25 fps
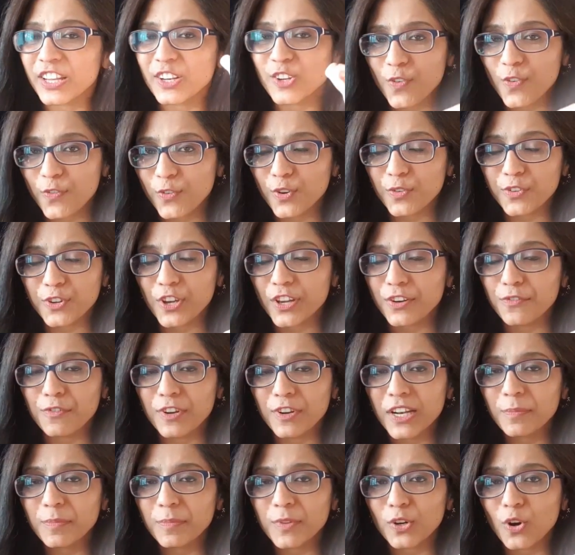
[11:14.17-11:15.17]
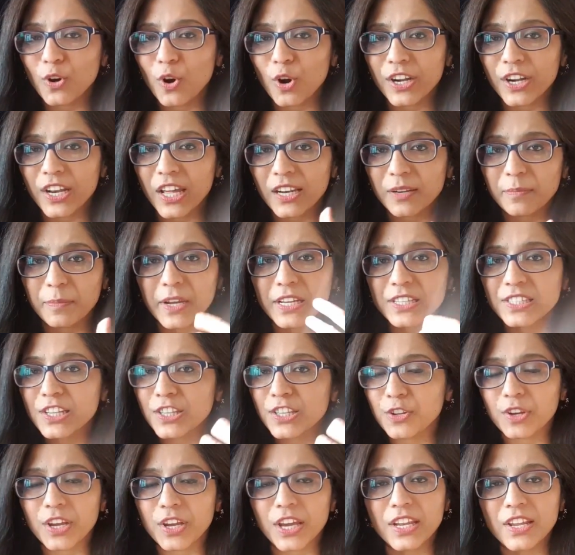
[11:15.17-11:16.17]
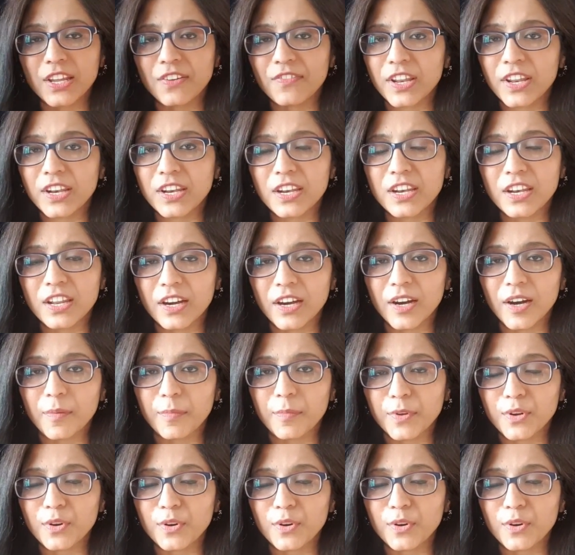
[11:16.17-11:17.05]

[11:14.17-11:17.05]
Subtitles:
You can fill up the contact page and you can even,